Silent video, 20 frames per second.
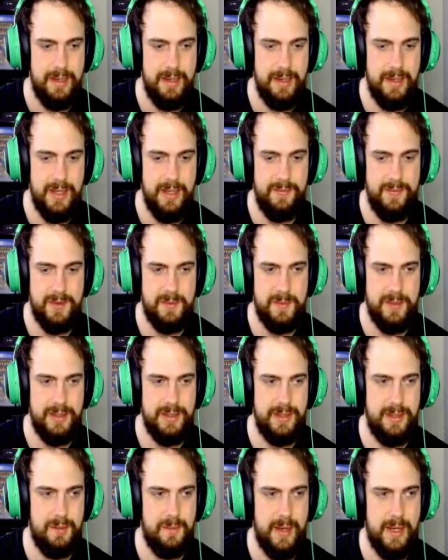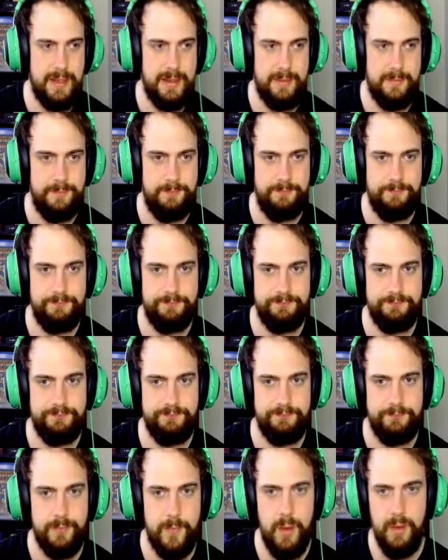Nothing's been too bad.
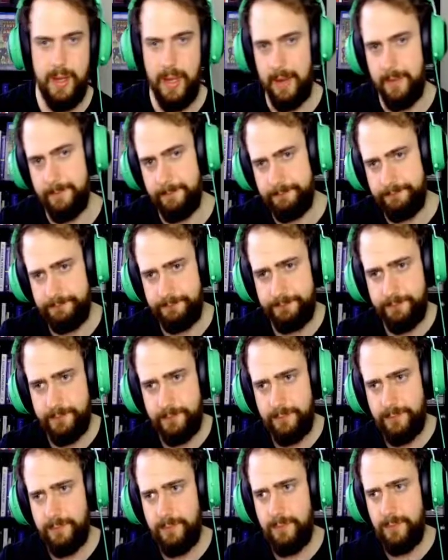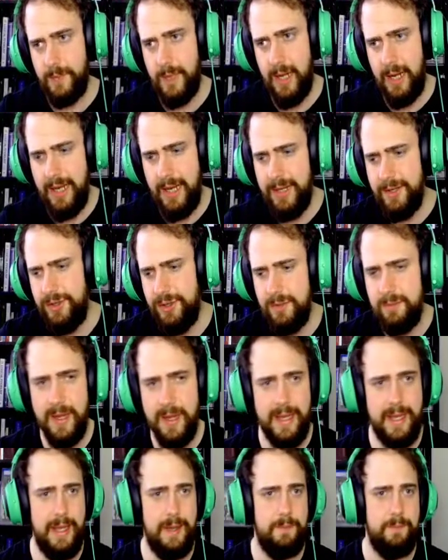Okay. Let's jump
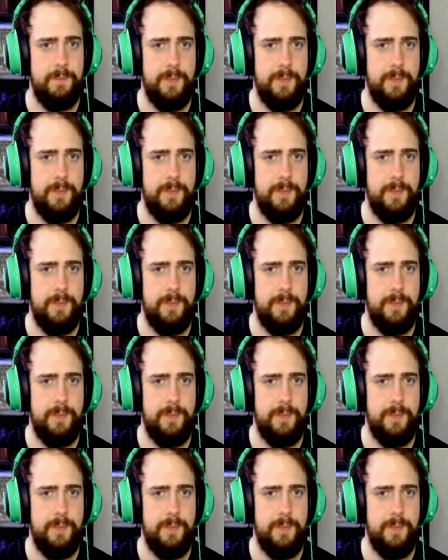back in.